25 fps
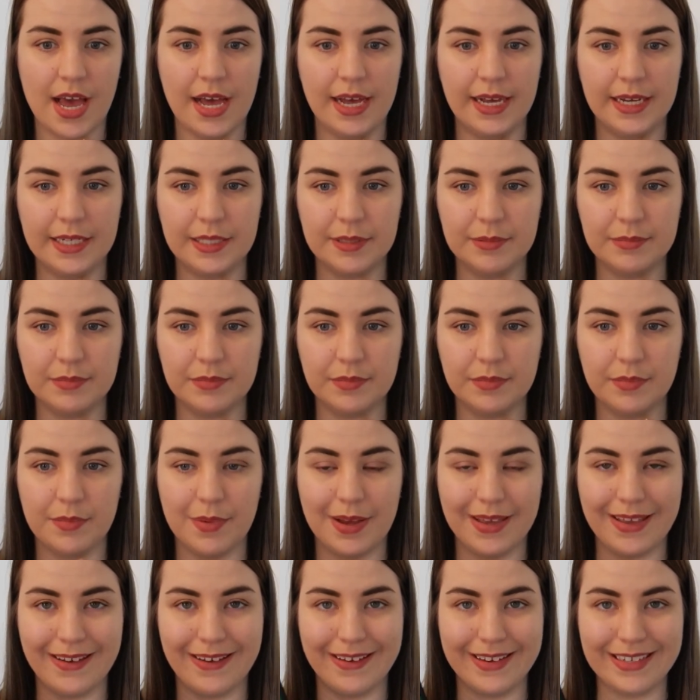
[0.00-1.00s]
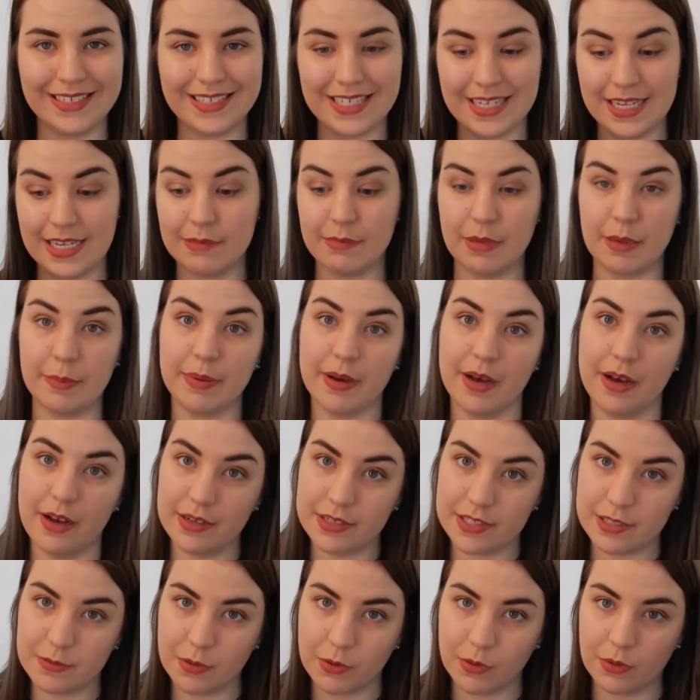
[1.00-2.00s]
my ID, my
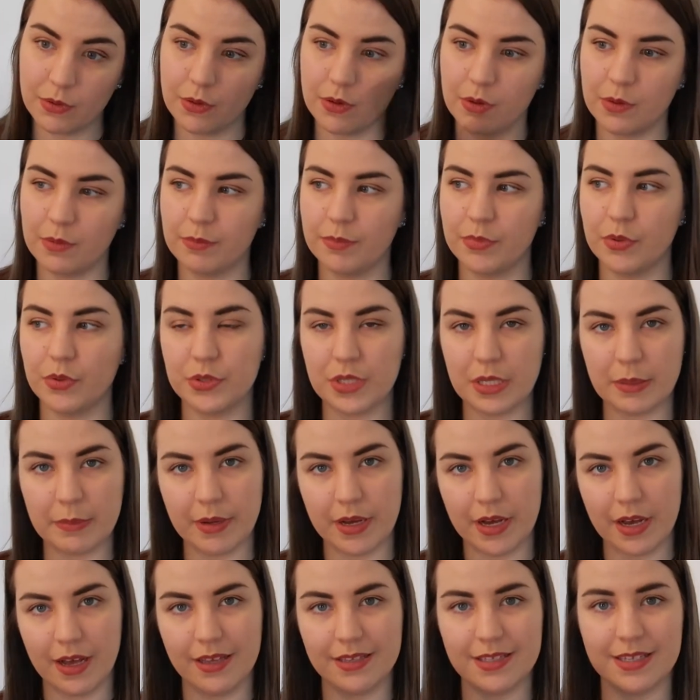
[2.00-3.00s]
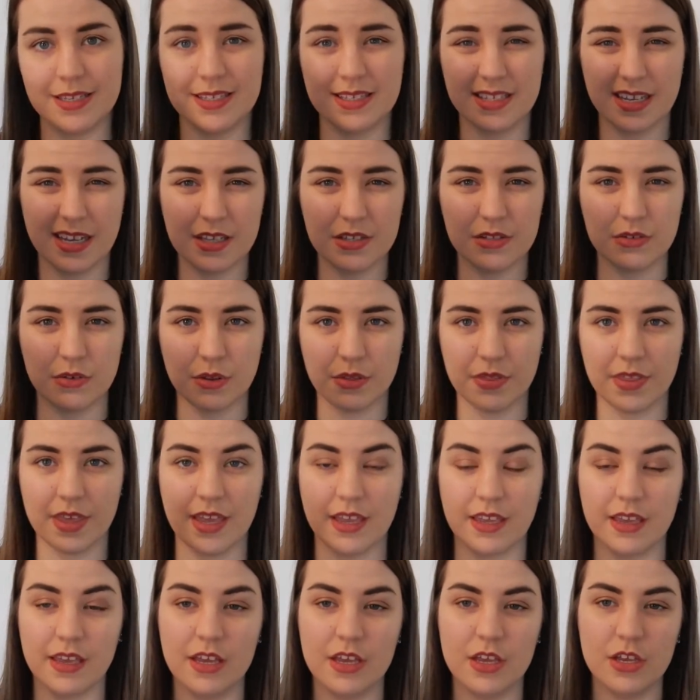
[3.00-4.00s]
passport, boarding passes, that sort of
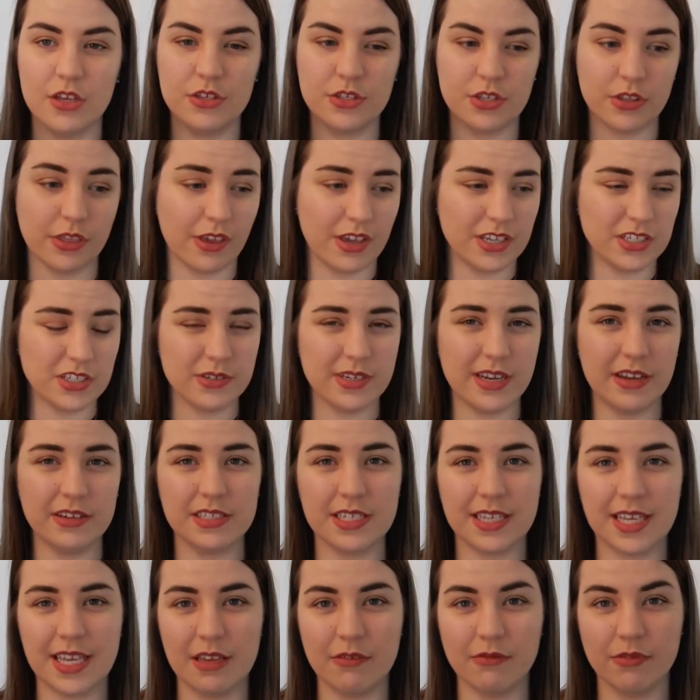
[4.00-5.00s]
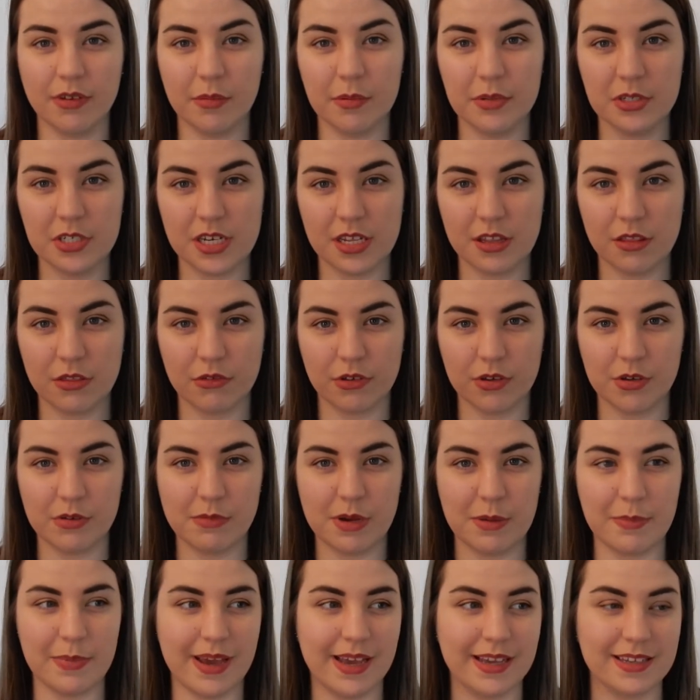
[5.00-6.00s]
thing, so that I don't have to keep rummaging through all
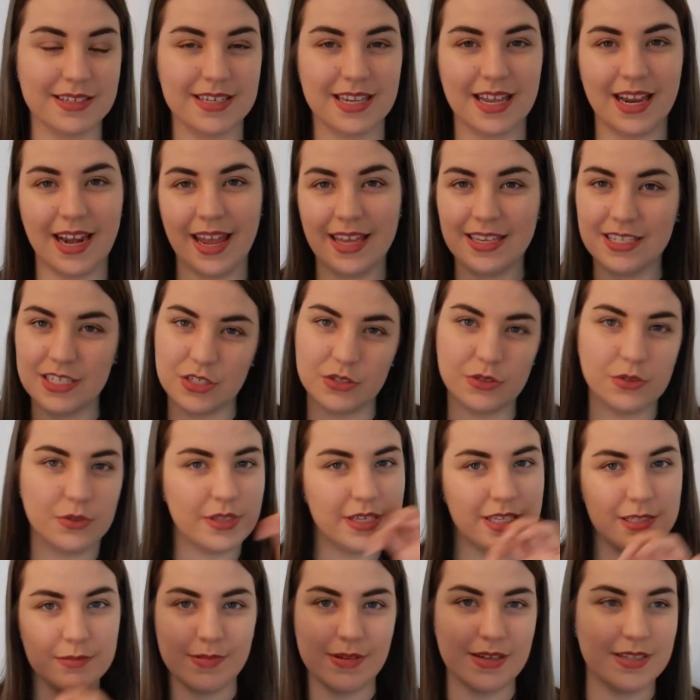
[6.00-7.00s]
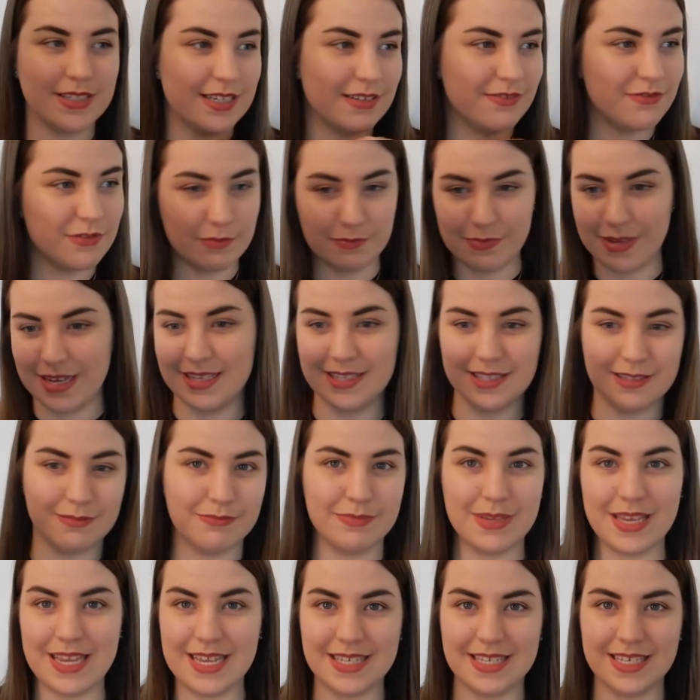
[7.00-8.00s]
my bags, collecting all these different bits
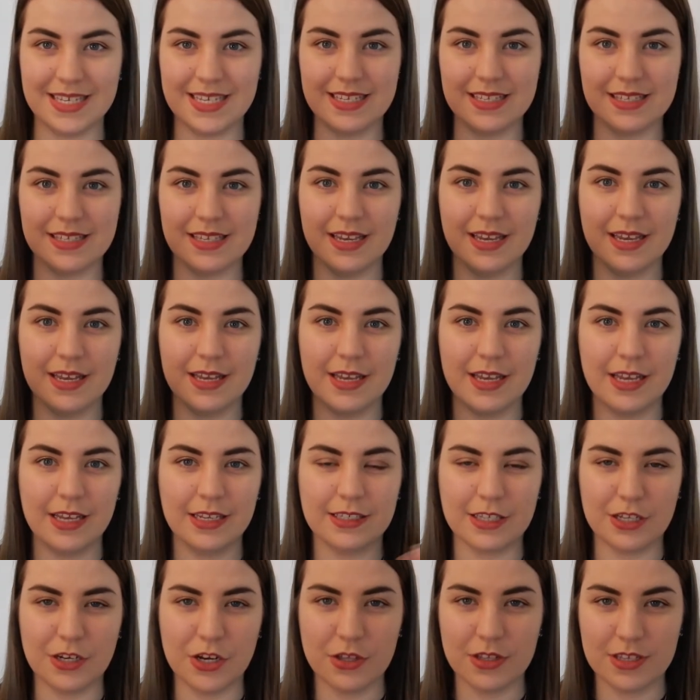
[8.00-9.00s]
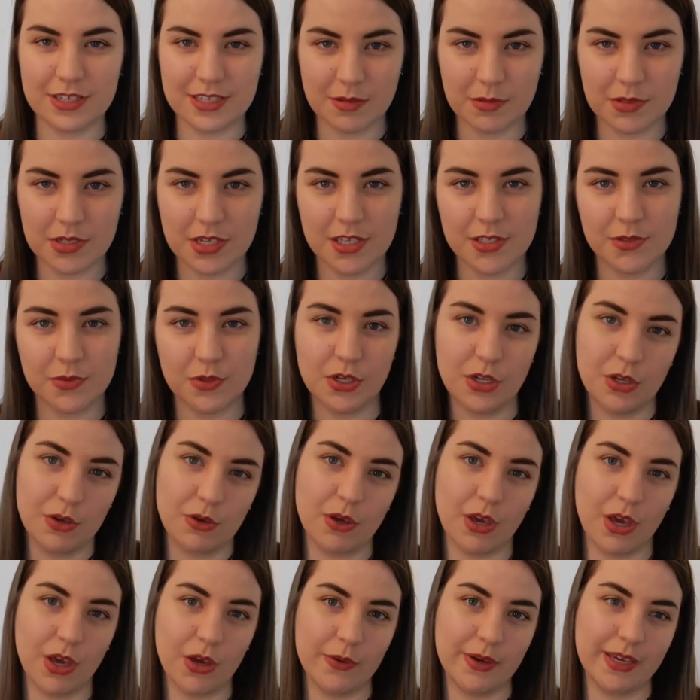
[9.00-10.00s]
and pieces. So I know that sometimes when
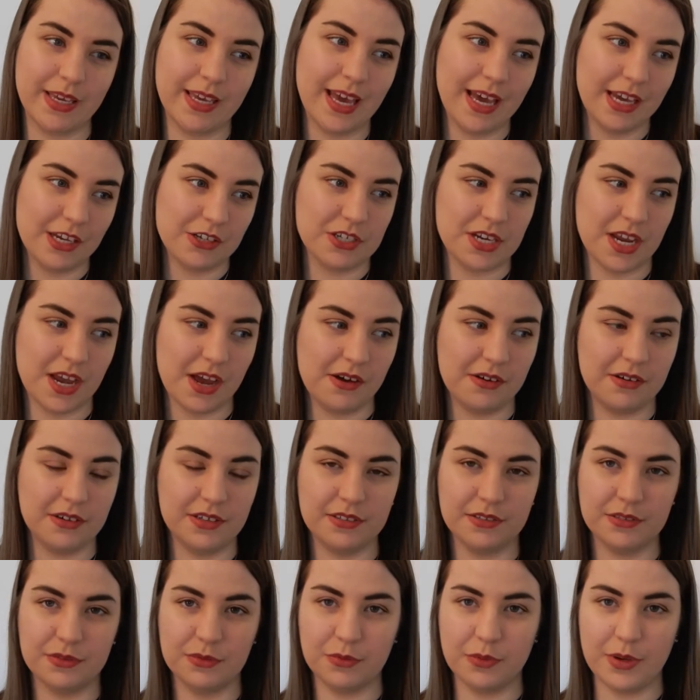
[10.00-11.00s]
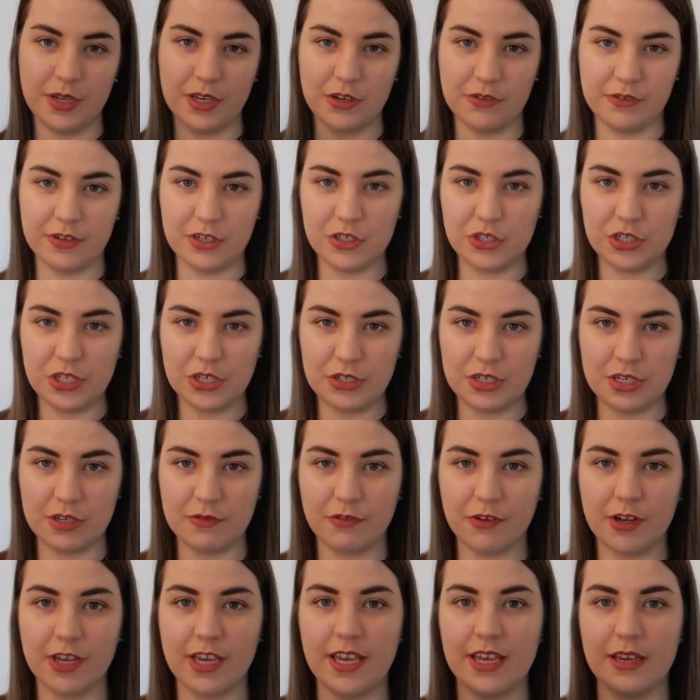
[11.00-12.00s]
you go and cash out when you're in duty
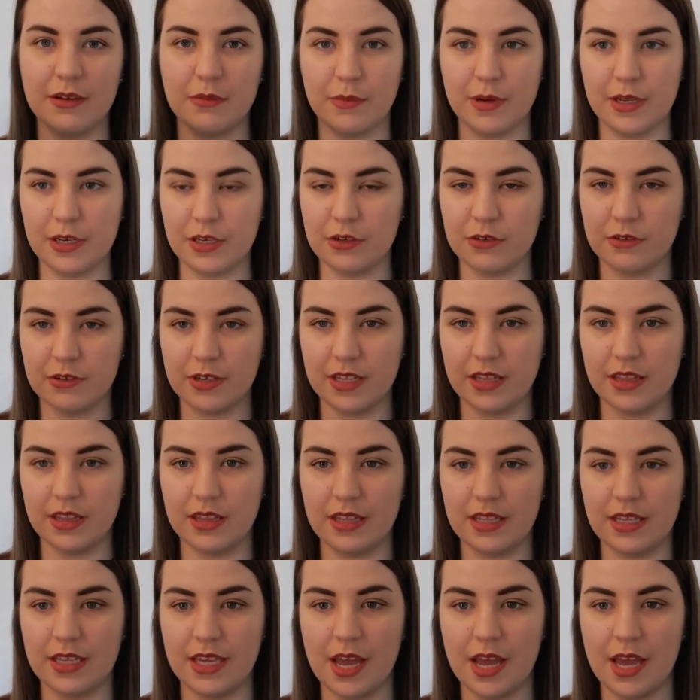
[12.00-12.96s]
free and when you're in